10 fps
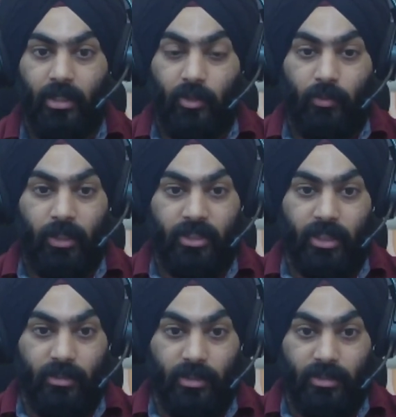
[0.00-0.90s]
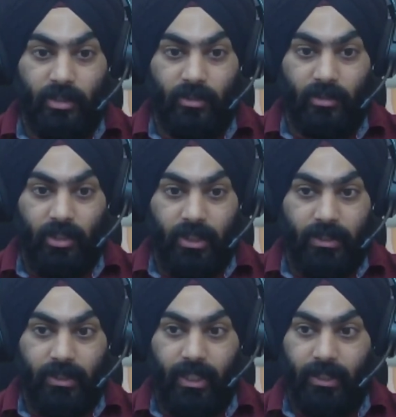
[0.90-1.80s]
no big changes in
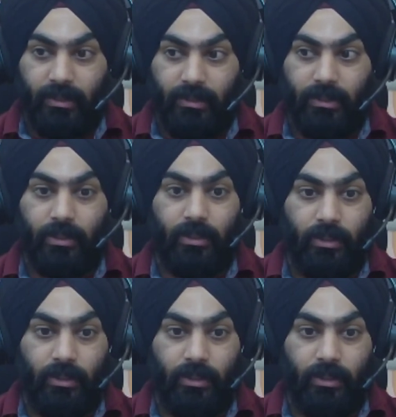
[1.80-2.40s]
these techs.